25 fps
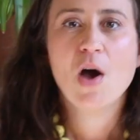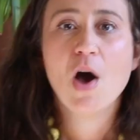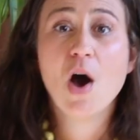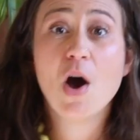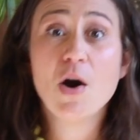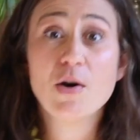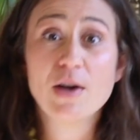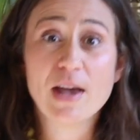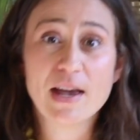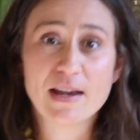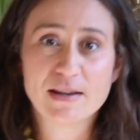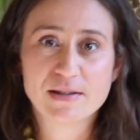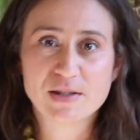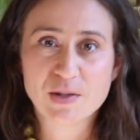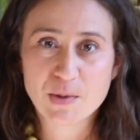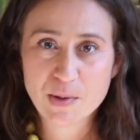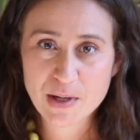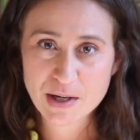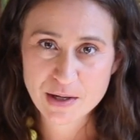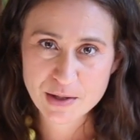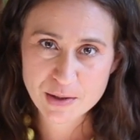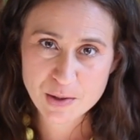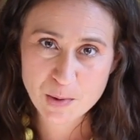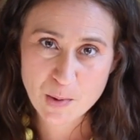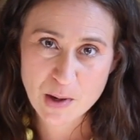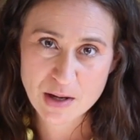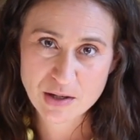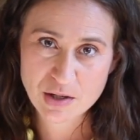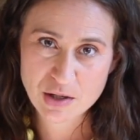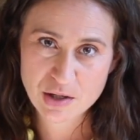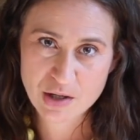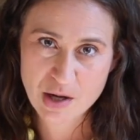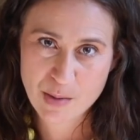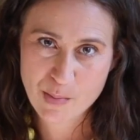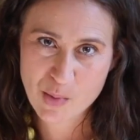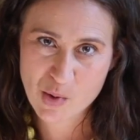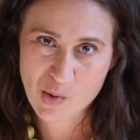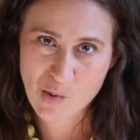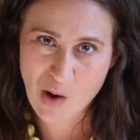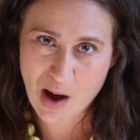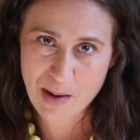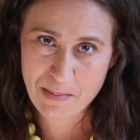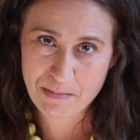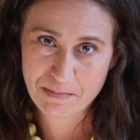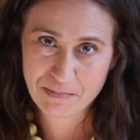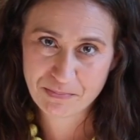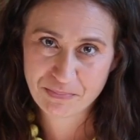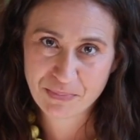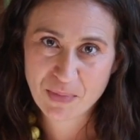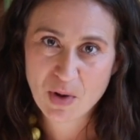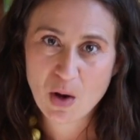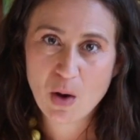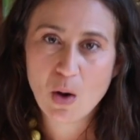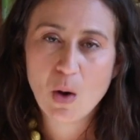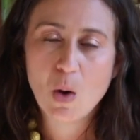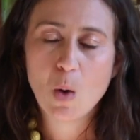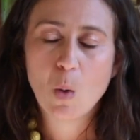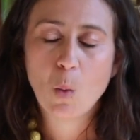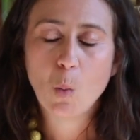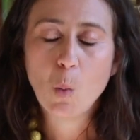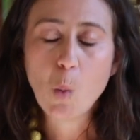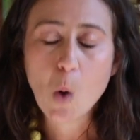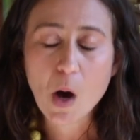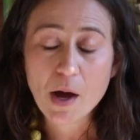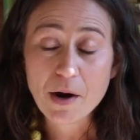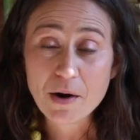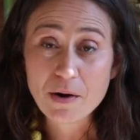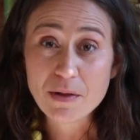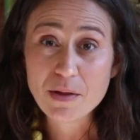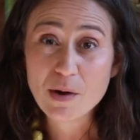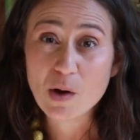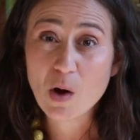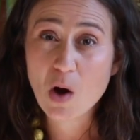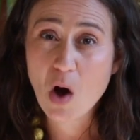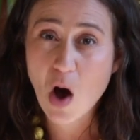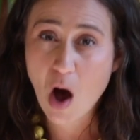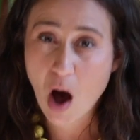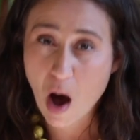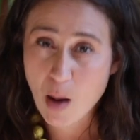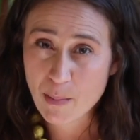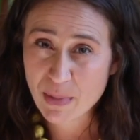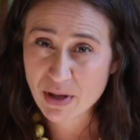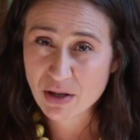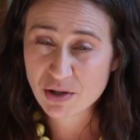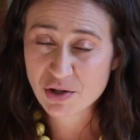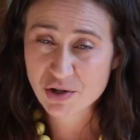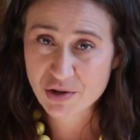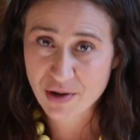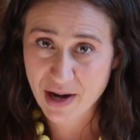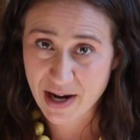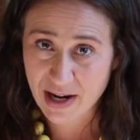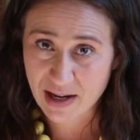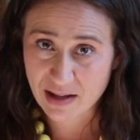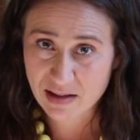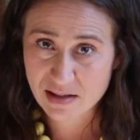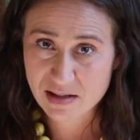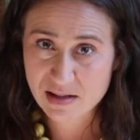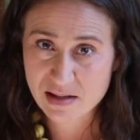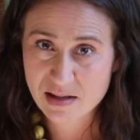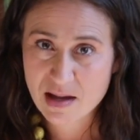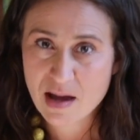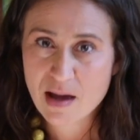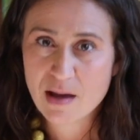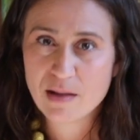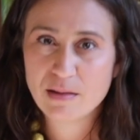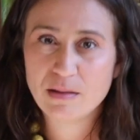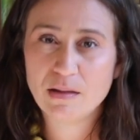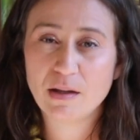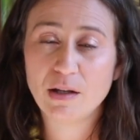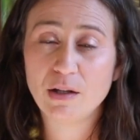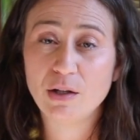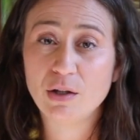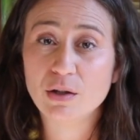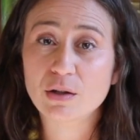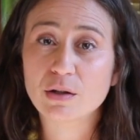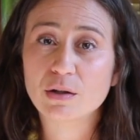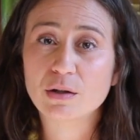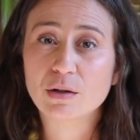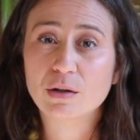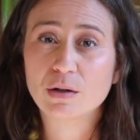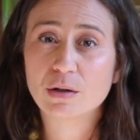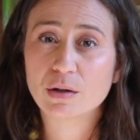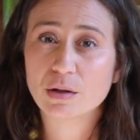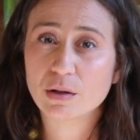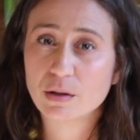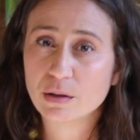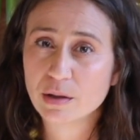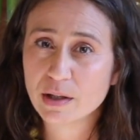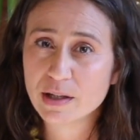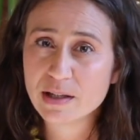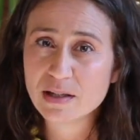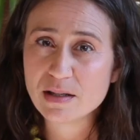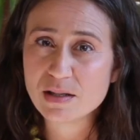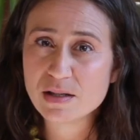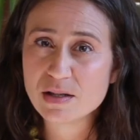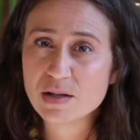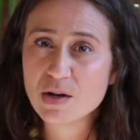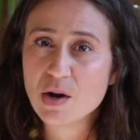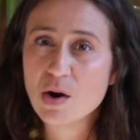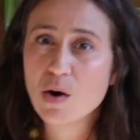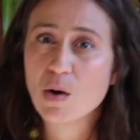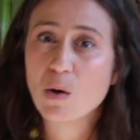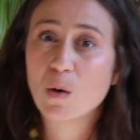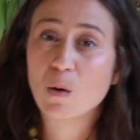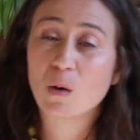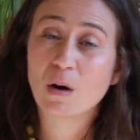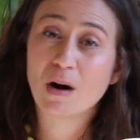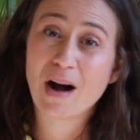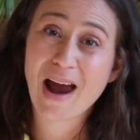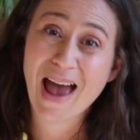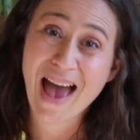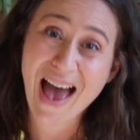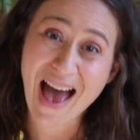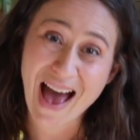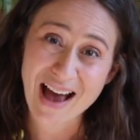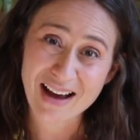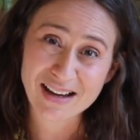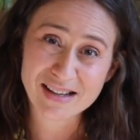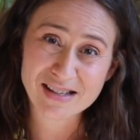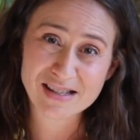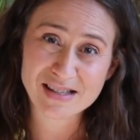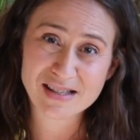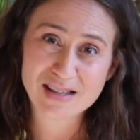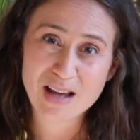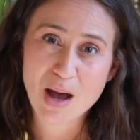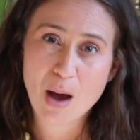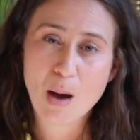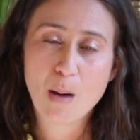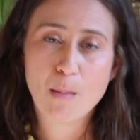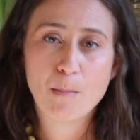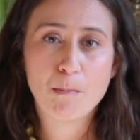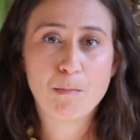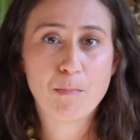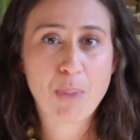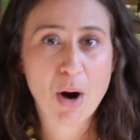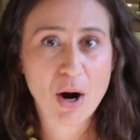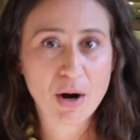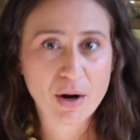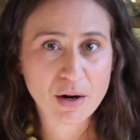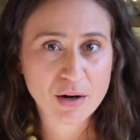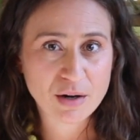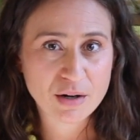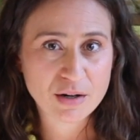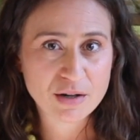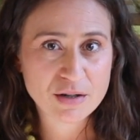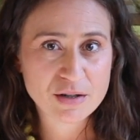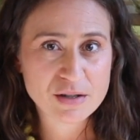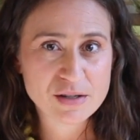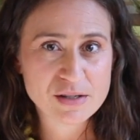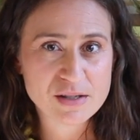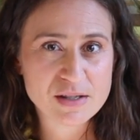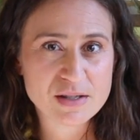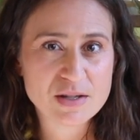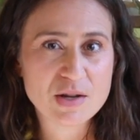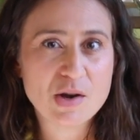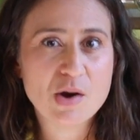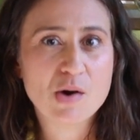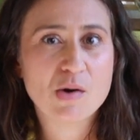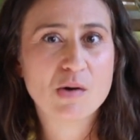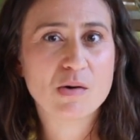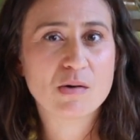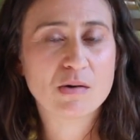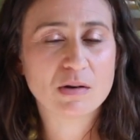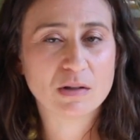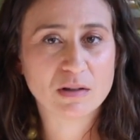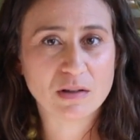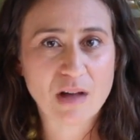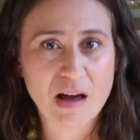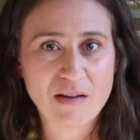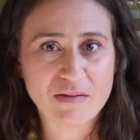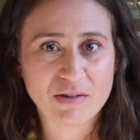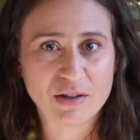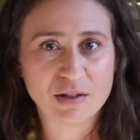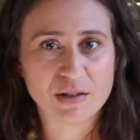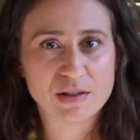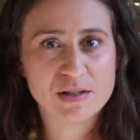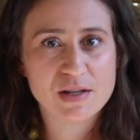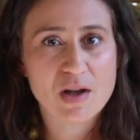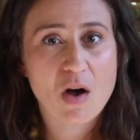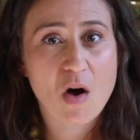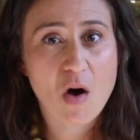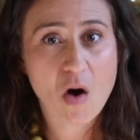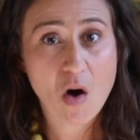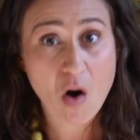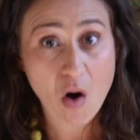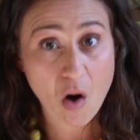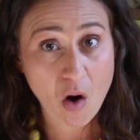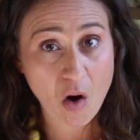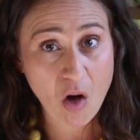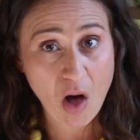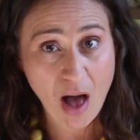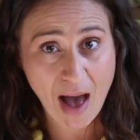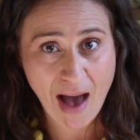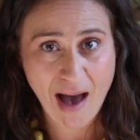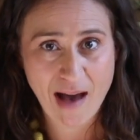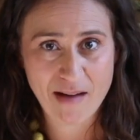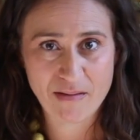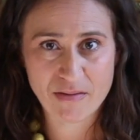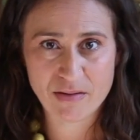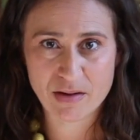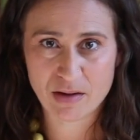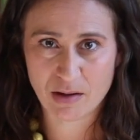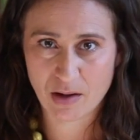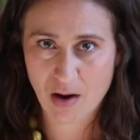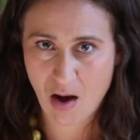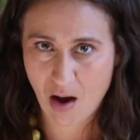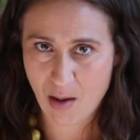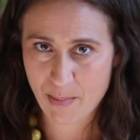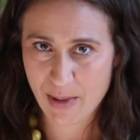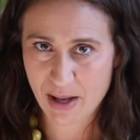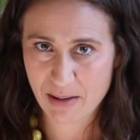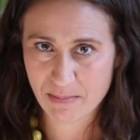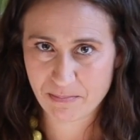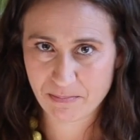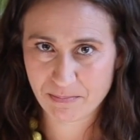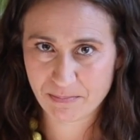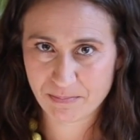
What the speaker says: Okay, so here's question number 1. What are the common traits that your current or ex partners or lovers all have in common?